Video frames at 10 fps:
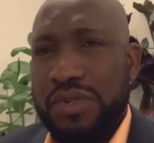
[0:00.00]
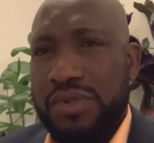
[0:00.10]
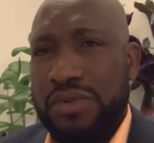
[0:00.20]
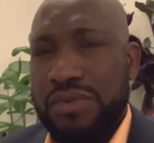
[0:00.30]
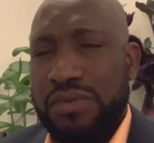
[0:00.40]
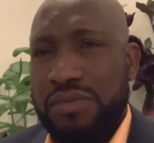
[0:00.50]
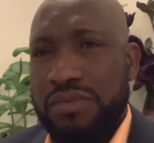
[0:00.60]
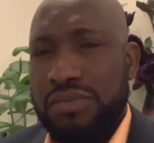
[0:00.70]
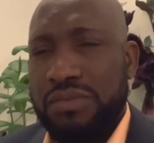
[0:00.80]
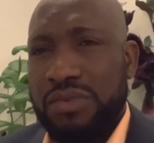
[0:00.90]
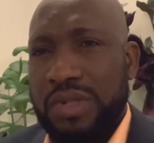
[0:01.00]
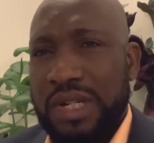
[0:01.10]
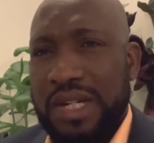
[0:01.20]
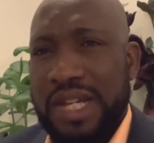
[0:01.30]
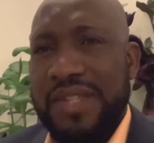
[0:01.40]
to
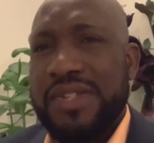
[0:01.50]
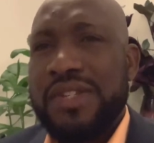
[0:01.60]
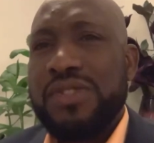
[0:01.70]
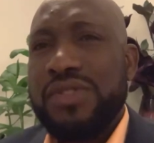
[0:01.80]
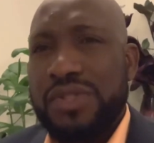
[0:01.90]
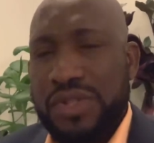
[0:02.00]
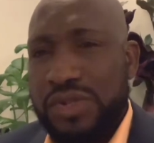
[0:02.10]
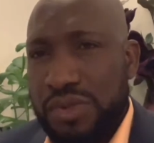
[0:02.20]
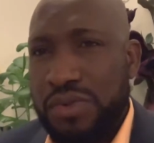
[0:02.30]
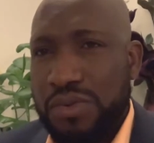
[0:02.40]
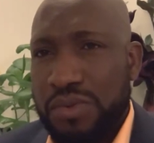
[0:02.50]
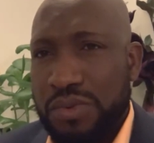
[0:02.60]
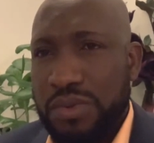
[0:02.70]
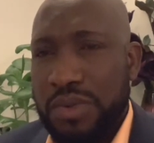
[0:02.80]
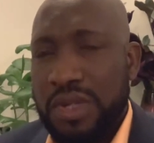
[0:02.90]
listen
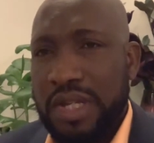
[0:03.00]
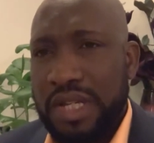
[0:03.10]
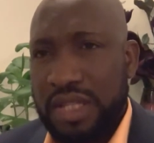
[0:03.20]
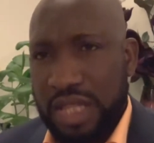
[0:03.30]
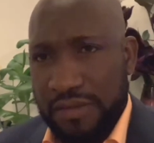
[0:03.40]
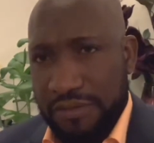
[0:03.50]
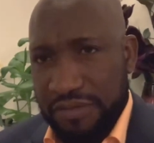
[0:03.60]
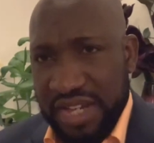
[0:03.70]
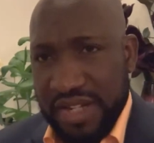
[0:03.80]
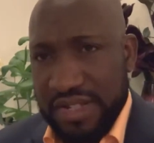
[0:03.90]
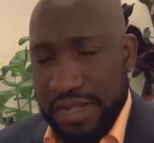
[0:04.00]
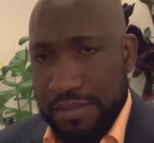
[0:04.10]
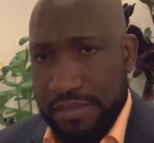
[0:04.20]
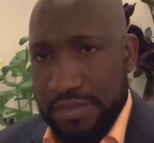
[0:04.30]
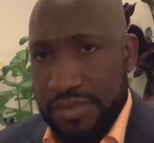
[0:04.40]
to the
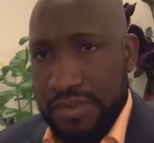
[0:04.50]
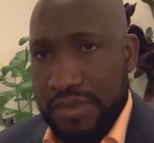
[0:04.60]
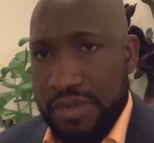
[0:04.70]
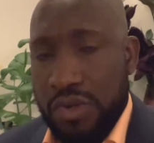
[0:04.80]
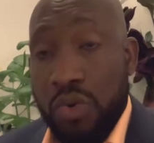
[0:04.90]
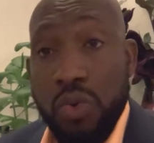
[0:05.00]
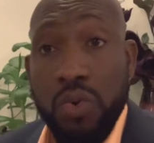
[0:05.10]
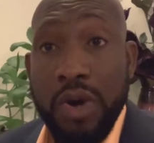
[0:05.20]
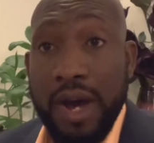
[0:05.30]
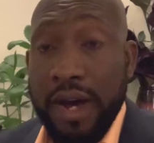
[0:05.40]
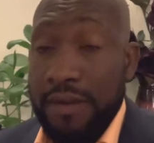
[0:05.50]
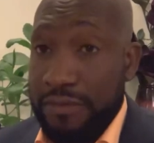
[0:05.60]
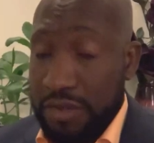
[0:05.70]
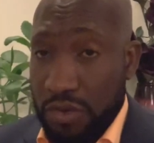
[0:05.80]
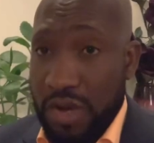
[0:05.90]
victims who are
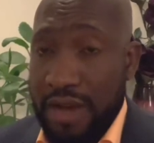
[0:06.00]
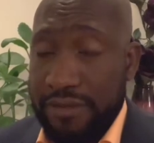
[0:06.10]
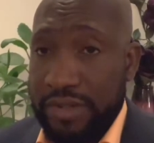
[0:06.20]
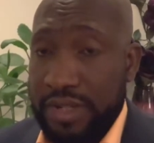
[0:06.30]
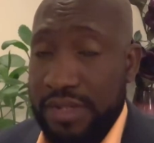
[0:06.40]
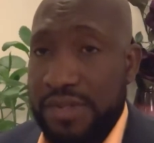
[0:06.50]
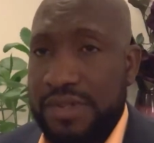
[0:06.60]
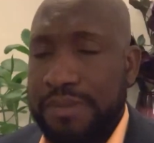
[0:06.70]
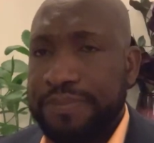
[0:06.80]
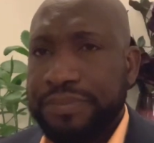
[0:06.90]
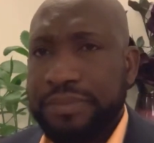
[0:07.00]
fellow Africans